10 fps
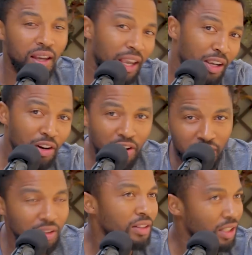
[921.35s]
hey
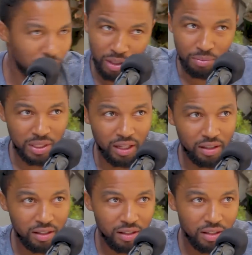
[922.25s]
girl, that's not what I'm saying.
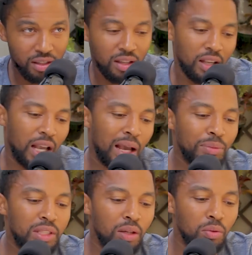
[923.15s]

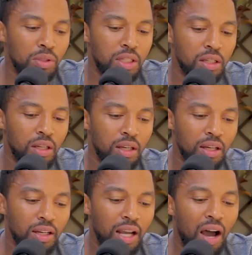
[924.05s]
I'm saying, Guti,
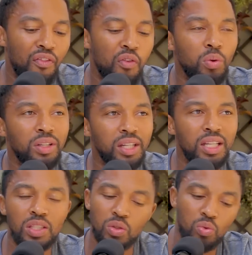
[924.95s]

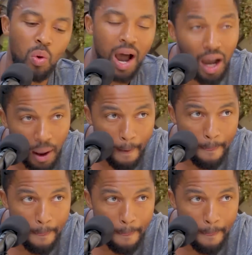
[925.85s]
ngafundiswa